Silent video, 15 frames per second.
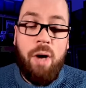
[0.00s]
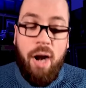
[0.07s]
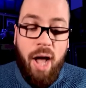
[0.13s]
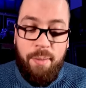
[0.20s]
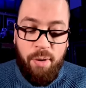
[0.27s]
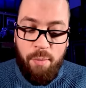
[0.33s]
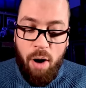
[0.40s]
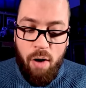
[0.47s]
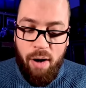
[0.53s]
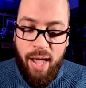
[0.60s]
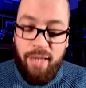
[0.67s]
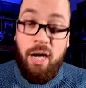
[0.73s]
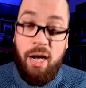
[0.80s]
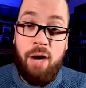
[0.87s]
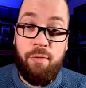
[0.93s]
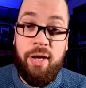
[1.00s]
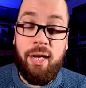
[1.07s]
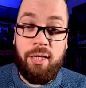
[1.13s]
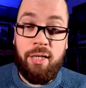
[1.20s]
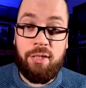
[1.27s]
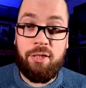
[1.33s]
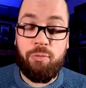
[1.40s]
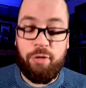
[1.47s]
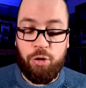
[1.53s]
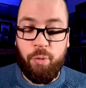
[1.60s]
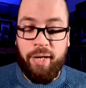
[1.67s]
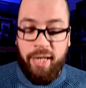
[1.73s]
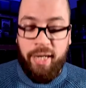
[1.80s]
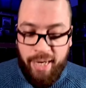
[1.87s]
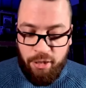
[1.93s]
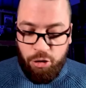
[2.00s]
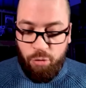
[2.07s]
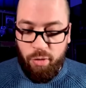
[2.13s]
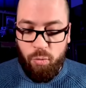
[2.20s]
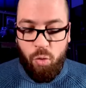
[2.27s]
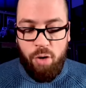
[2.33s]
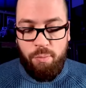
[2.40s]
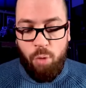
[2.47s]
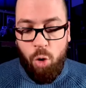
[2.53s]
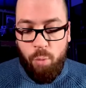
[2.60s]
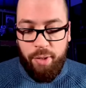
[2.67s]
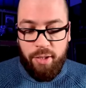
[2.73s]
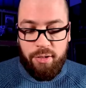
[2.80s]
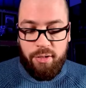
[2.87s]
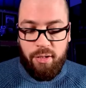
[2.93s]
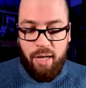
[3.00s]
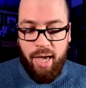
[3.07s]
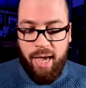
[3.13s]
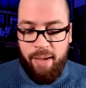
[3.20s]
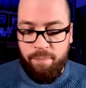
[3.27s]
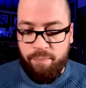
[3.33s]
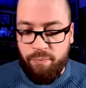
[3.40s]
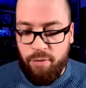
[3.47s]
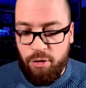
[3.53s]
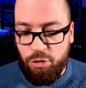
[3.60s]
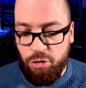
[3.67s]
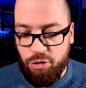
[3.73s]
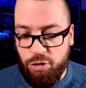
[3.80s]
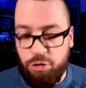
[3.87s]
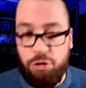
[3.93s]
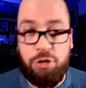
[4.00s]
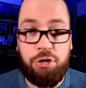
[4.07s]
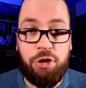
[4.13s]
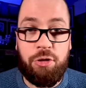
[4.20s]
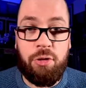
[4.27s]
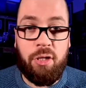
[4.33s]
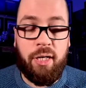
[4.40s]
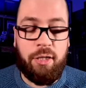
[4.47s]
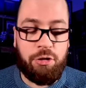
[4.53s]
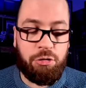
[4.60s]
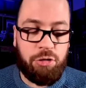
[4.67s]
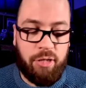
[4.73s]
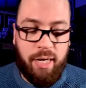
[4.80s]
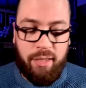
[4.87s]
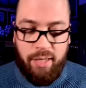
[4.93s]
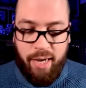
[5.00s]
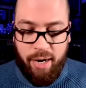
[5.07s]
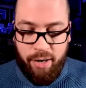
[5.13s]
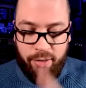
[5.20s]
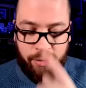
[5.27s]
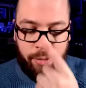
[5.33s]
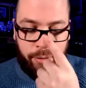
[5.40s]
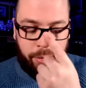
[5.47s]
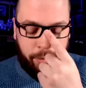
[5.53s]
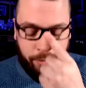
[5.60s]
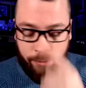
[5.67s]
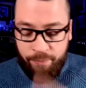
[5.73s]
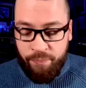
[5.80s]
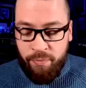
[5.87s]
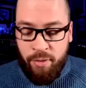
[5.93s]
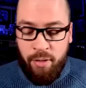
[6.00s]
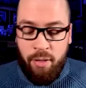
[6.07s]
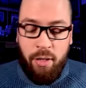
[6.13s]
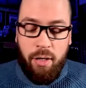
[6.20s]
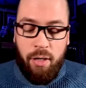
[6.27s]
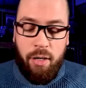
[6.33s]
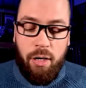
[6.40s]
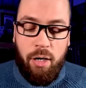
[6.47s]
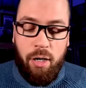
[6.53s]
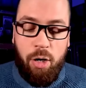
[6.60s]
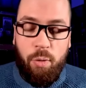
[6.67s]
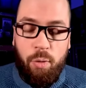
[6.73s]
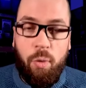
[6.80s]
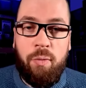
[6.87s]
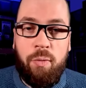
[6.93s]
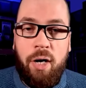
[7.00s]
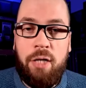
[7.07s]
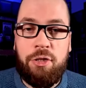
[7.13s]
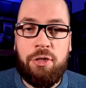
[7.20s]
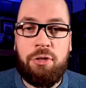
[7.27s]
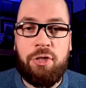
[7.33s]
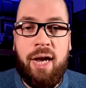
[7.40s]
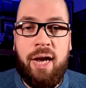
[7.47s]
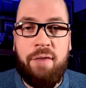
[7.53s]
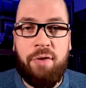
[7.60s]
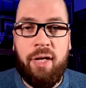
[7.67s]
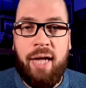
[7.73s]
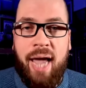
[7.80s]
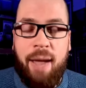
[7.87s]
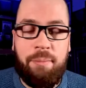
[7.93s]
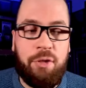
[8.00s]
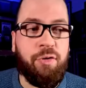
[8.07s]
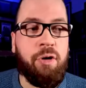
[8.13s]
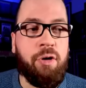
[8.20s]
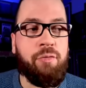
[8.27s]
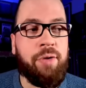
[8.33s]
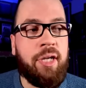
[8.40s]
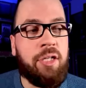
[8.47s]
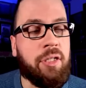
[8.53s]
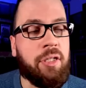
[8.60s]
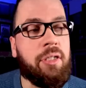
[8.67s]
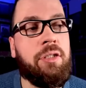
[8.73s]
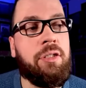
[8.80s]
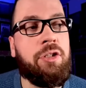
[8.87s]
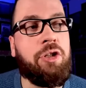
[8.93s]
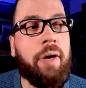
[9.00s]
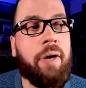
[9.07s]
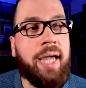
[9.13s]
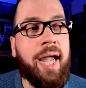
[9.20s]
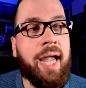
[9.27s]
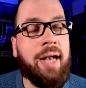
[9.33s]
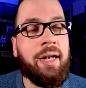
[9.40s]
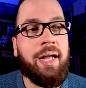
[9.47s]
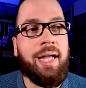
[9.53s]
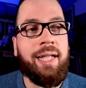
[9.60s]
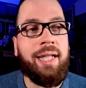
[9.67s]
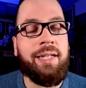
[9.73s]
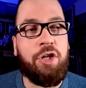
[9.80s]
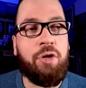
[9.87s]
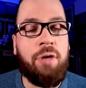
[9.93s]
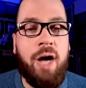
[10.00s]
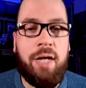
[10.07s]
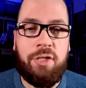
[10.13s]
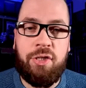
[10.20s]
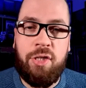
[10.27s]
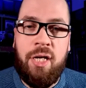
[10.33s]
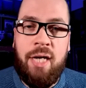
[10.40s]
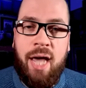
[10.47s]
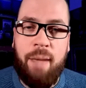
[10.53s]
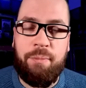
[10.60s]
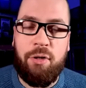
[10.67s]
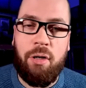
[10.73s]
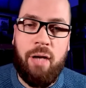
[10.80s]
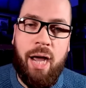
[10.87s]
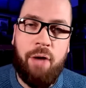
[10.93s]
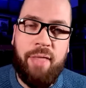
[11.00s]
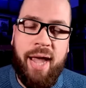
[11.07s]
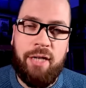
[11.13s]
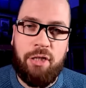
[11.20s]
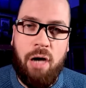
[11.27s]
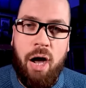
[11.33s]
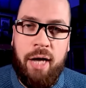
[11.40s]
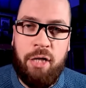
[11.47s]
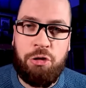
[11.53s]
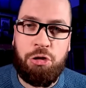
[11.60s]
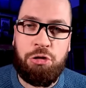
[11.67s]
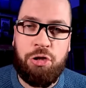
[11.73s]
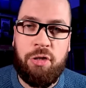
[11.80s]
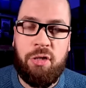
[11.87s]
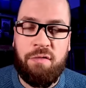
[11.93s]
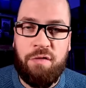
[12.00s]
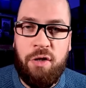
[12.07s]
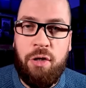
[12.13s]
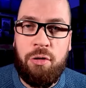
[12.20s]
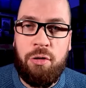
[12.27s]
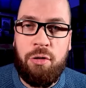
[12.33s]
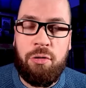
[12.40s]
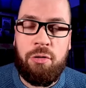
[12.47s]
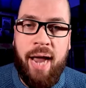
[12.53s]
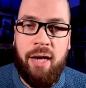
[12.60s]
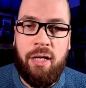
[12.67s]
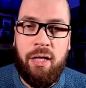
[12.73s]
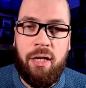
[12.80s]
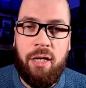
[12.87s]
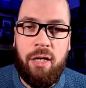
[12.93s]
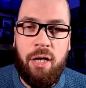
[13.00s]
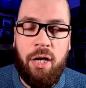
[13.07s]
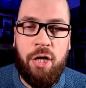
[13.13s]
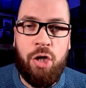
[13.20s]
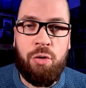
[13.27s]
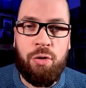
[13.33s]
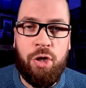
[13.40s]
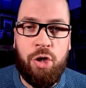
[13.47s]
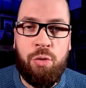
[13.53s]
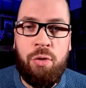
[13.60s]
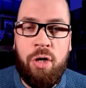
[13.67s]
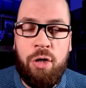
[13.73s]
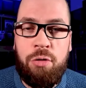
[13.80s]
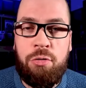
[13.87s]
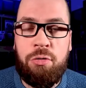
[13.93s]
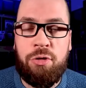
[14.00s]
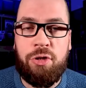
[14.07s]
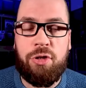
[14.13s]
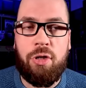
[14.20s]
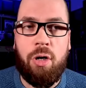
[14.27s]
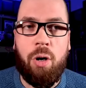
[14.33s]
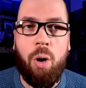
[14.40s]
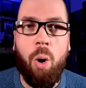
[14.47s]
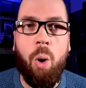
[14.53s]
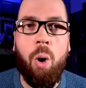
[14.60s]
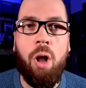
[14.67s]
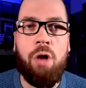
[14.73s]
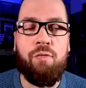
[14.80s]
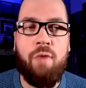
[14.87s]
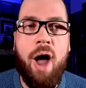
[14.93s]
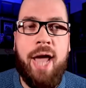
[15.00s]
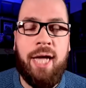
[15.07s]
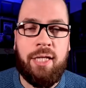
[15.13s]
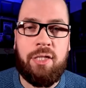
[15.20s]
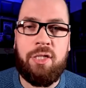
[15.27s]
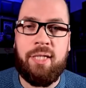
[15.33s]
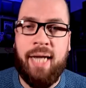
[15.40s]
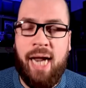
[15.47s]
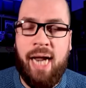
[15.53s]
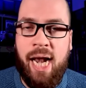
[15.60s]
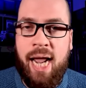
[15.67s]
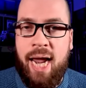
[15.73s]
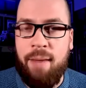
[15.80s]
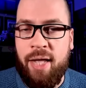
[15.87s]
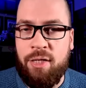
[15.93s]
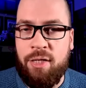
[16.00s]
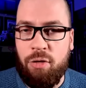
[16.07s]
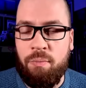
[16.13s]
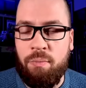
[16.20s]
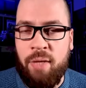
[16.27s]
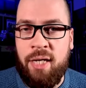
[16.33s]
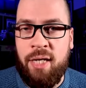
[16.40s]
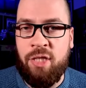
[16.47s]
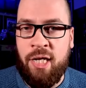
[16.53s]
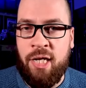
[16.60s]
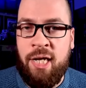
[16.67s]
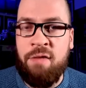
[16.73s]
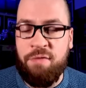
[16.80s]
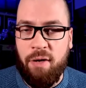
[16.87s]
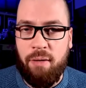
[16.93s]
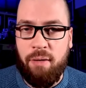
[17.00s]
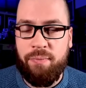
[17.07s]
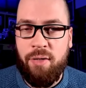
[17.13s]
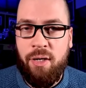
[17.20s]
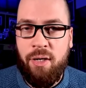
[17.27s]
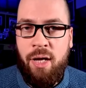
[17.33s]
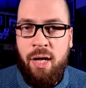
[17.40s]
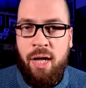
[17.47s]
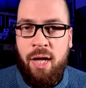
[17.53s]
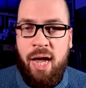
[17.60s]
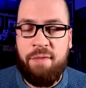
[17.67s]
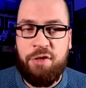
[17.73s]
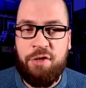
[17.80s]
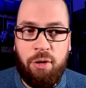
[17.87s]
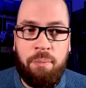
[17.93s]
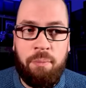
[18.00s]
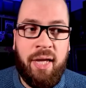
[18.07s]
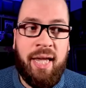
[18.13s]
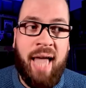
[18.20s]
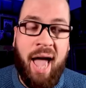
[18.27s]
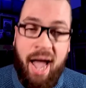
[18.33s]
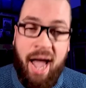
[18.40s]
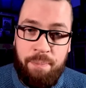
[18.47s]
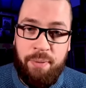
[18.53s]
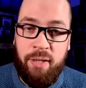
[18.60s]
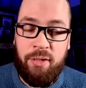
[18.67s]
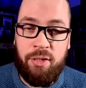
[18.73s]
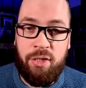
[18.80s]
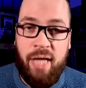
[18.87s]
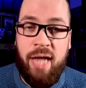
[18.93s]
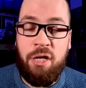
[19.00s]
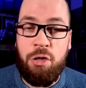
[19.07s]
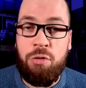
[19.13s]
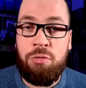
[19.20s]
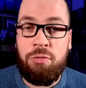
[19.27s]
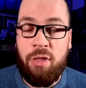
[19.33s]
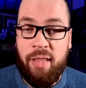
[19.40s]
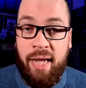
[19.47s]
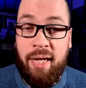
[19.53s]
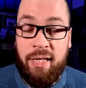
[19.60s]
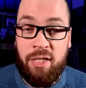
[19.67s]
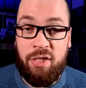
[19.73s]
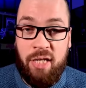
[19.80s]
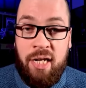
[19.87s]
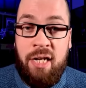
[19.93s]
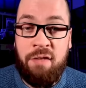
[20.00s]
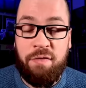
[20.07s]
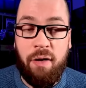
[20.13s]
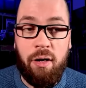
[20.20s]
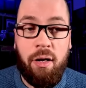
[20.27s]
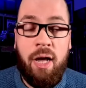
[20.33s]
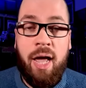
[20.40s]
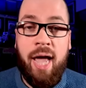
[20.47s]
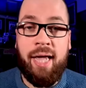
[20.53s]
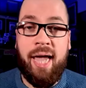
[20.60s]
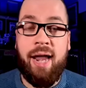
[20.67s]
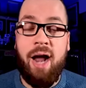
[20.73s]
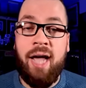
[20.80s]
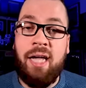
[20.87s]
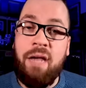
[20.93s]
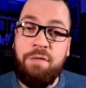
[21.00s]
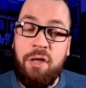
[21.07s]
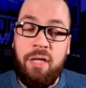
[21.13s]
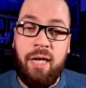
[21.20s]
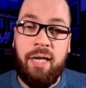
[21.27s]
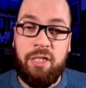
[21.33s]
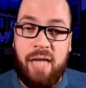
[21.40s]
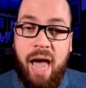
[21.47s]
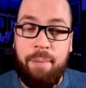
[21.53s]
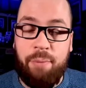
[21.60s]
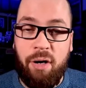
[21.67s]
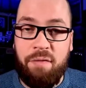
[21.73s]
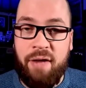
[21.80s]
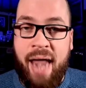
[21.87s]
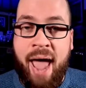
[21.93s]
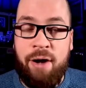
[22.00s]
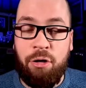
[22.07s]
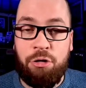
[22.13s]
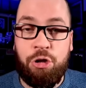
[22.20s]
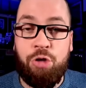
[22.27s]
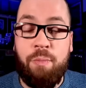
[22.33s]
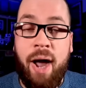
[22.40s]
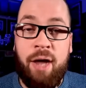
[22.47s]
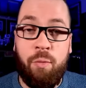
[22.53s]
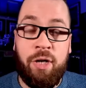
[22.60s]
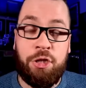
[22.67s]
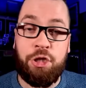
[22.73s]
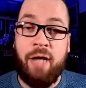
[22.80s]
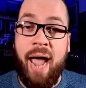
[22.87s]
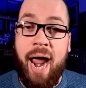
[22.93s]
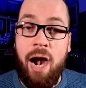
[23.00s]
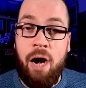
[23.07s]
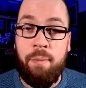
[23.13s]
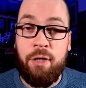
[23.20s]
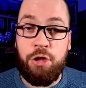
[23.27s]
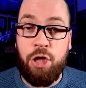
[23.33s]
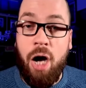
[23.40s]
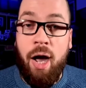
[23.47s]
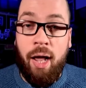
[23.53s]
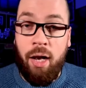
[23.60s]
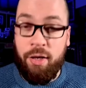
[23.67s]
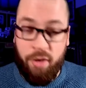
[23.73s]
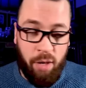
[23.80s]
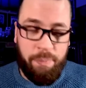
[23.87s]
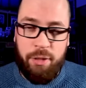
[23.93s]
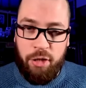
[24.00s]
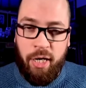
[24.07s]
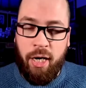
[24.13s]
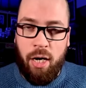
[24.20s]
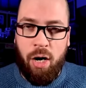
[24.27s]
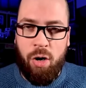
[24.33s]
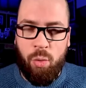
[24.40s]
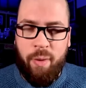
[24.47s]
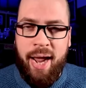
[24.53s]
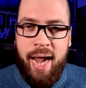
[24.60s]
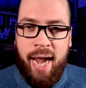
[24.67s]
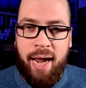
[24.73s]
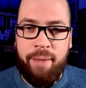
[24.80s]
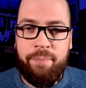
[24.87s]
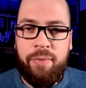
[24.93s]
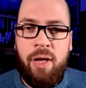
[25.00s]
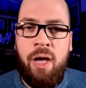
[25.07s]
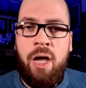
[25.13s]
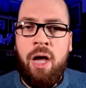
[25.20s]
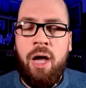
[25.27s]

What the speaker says: Well, I'm a moral anti-realist, which we can get to in one moment. Just two things you said there. Number one was, you said everything happens for a reason. So again, do you not see, Abdul, how that ties you to the view that you lose all rights to claim that something is evil? If something happens that you think is evil, again, I give you the example of an adult who might wish to harm a child in a particular way.